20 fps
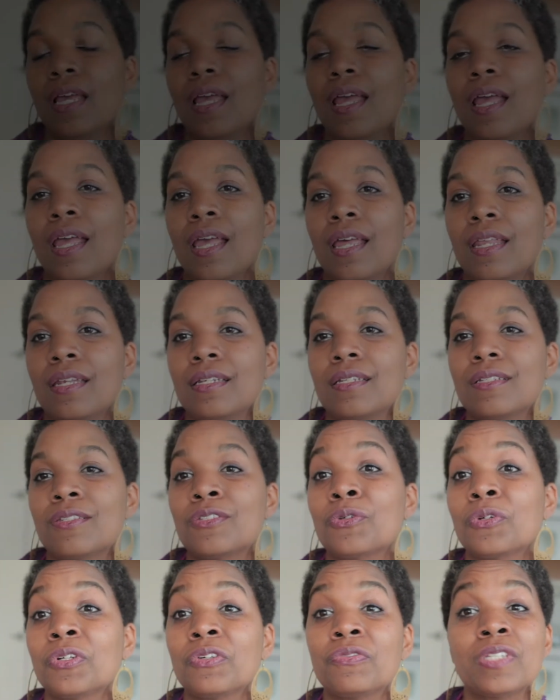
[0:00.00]
and
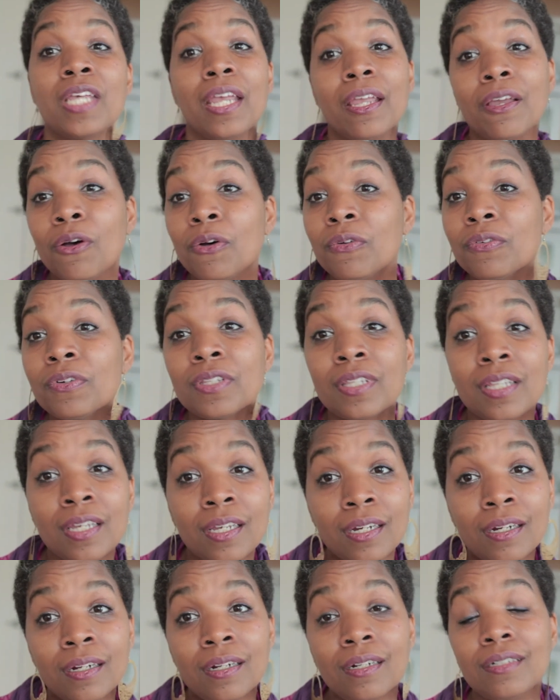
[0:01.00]
sort of take over
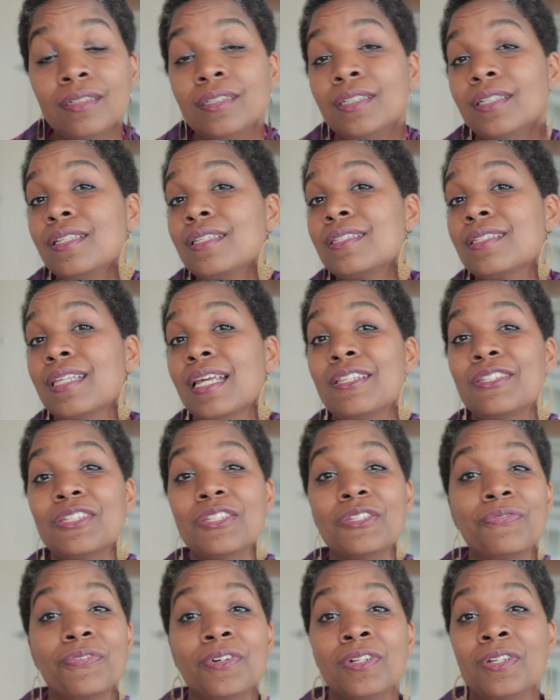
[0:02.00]
their
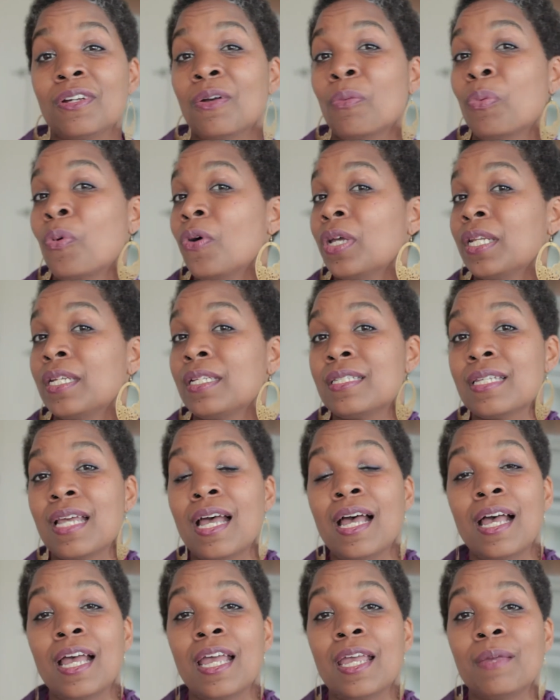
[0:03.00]
senses for a point in
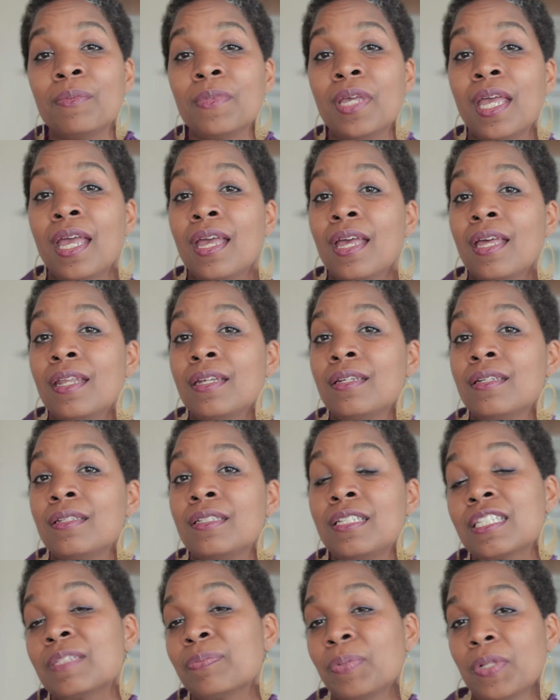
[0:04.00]
time
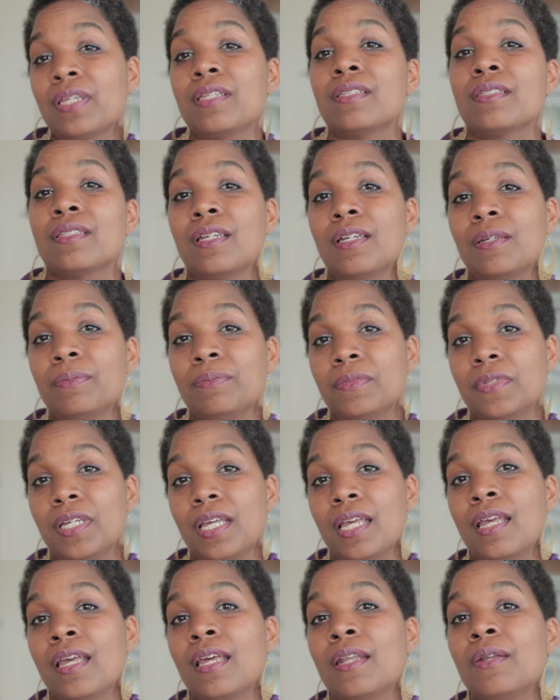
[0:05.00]
and displace them
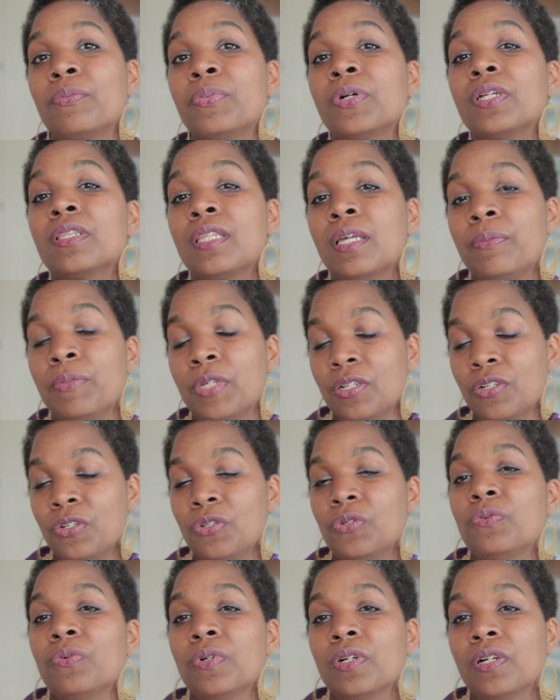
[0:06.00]
and put them in a
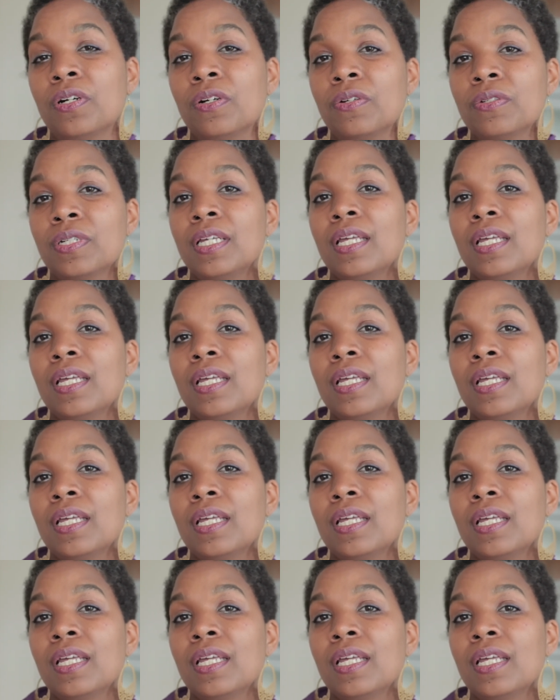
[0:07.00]
new world